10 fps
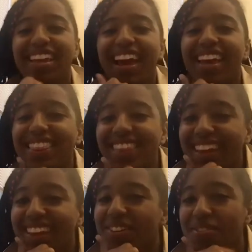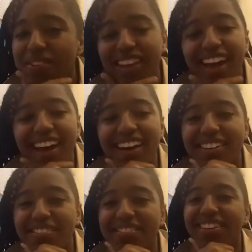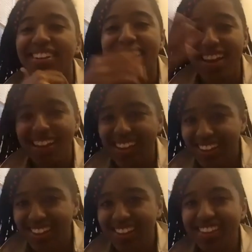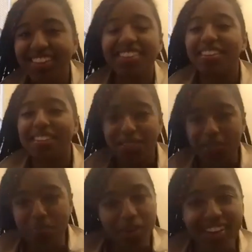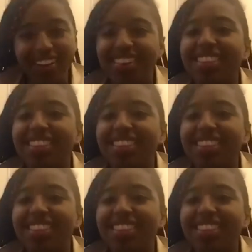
And then we have the one,